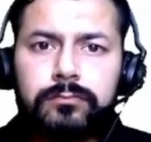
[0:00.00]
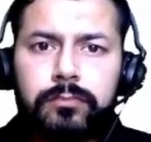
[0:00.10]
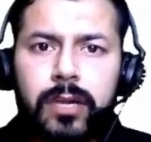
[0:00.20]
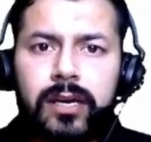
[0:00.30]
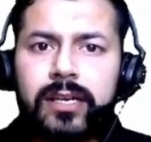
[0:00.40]

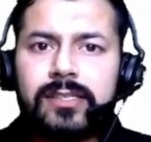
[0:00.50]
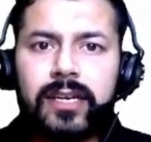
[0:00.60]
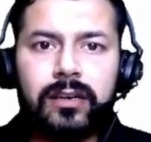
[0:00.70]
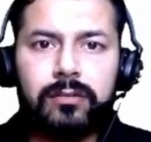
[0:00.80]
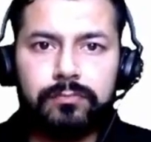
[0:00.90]
Pandas
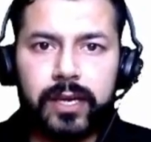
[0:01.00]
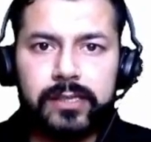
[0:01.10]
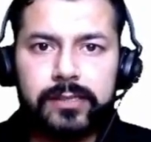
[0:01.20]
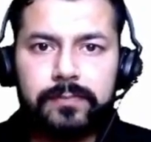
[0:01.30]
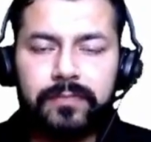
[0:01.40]
and
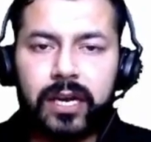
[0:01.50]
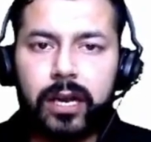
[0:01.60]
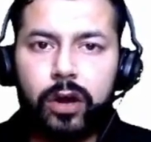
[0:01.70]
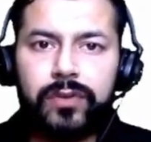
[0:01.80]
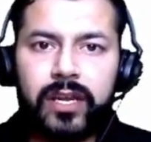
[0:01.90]
NumPys, that
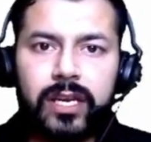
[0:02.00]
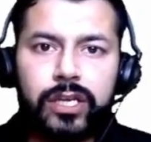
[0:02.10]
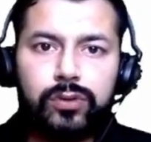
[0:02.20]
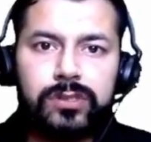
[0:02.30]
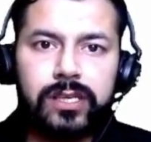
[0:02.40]
how we can
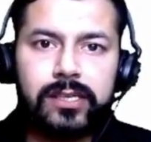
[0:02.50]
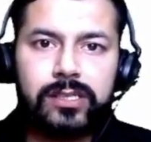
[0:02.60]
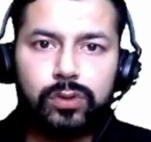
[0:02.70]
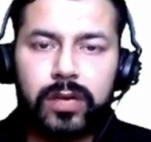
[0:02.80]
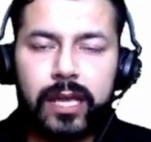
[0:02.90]
use these
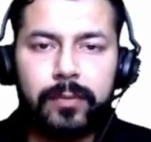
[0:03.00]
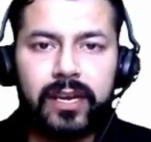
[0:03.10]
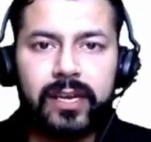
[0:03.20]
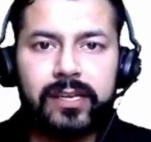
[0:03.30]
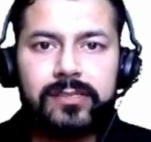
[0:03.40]
two
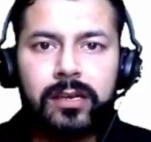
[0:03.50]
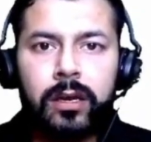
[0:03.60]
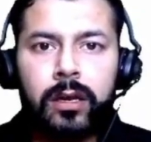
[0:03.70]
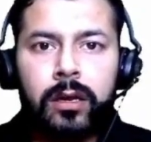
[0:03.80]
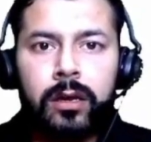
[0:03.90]
libraries
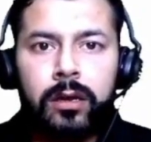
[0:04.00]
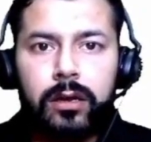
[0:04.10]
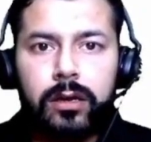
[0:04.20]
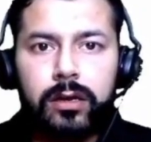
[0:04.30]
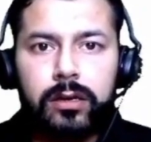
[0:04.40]

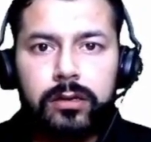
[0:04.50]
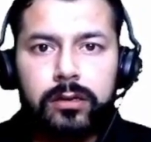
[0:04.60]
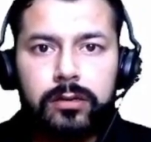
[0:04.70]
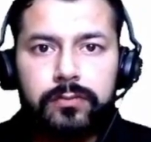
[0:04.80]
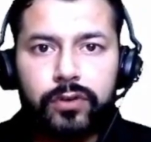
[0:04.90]

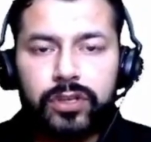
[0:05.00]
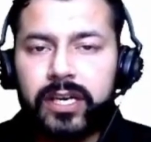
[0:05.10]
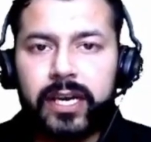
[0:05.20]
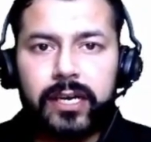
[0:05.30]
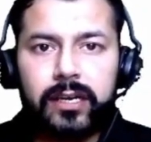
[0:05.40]
for the
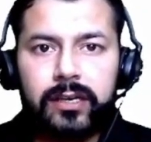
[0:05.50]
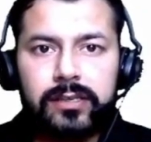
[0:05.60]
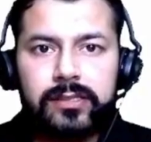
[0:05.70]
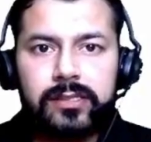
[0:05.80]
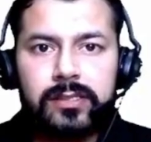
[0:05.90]
data
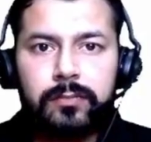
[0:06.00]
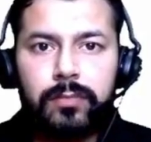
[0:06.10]
analysis.